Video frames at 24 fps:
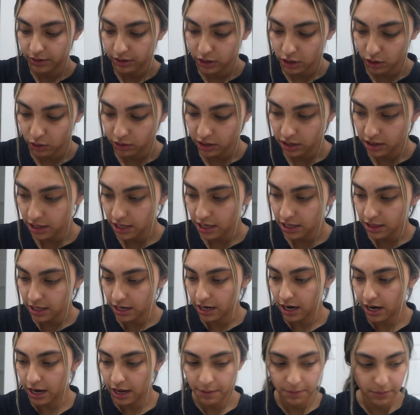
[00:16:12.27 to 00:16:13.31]
The only thing
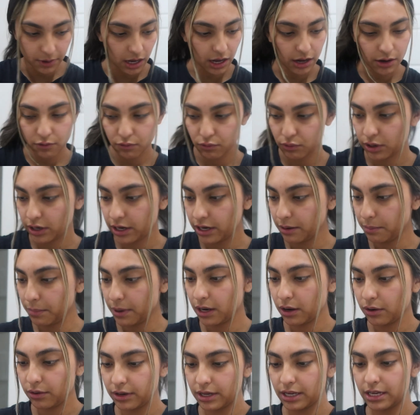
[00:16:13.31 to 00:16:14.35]
that I'm kind of worried
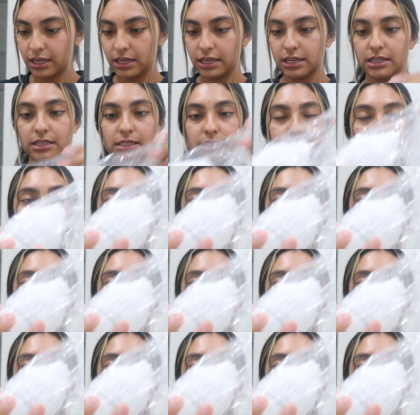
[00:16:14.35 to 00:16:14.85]
about is